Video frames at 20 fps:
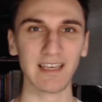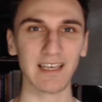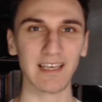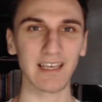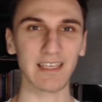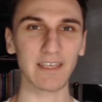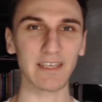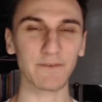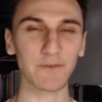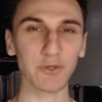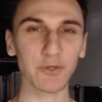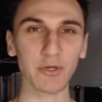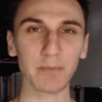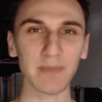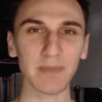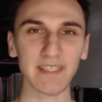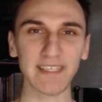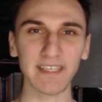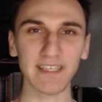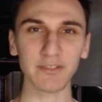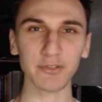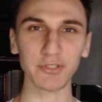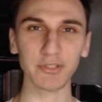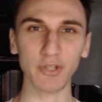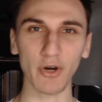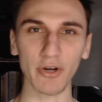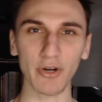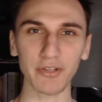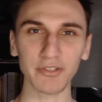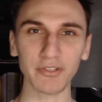If you're a beginner
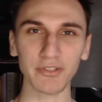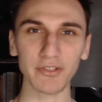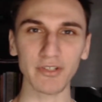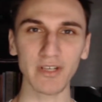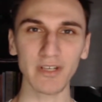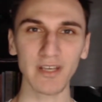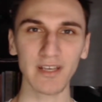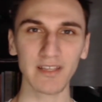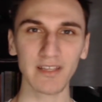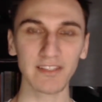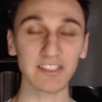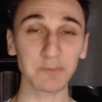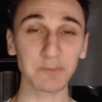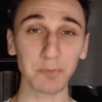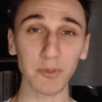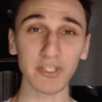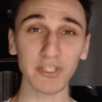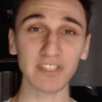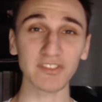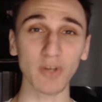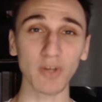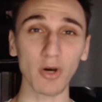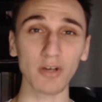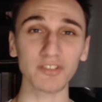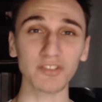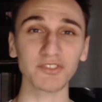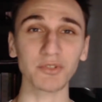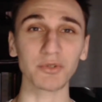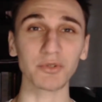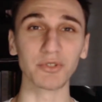gardener, this book is
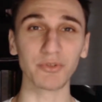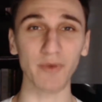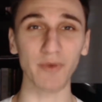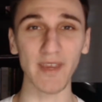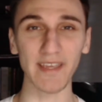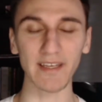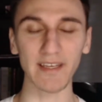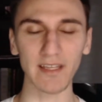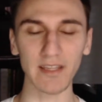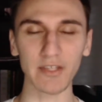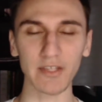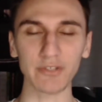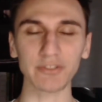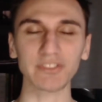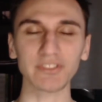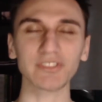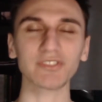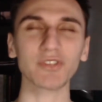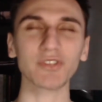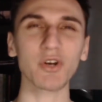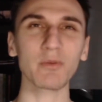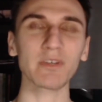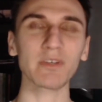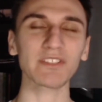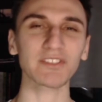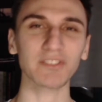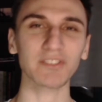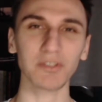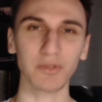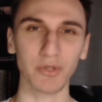also great. There's so
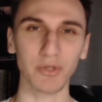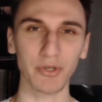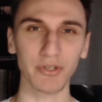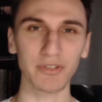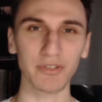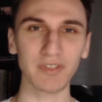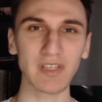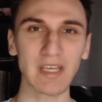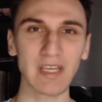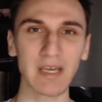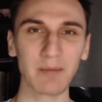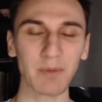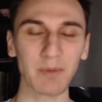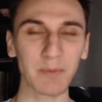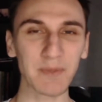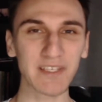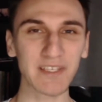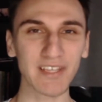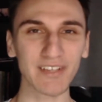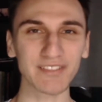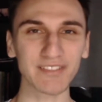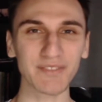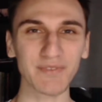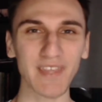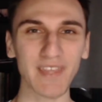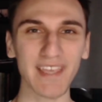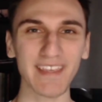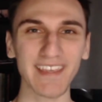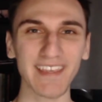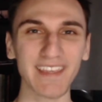much to learn, but because of
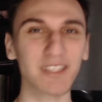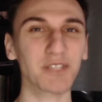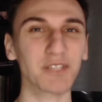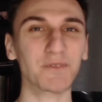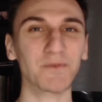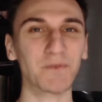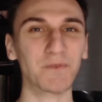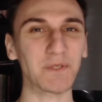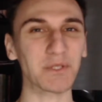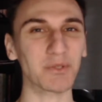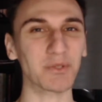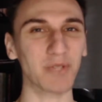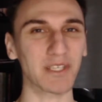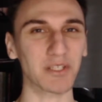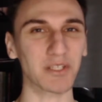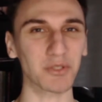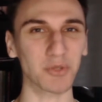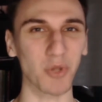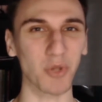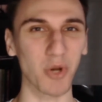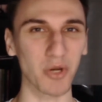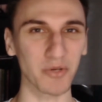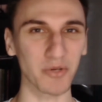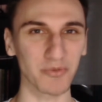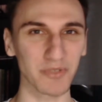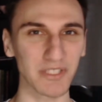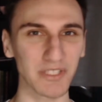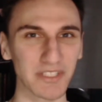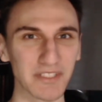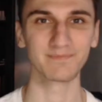that, it could feel like a long
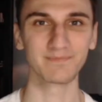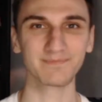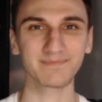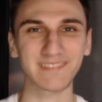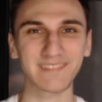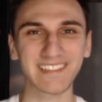read.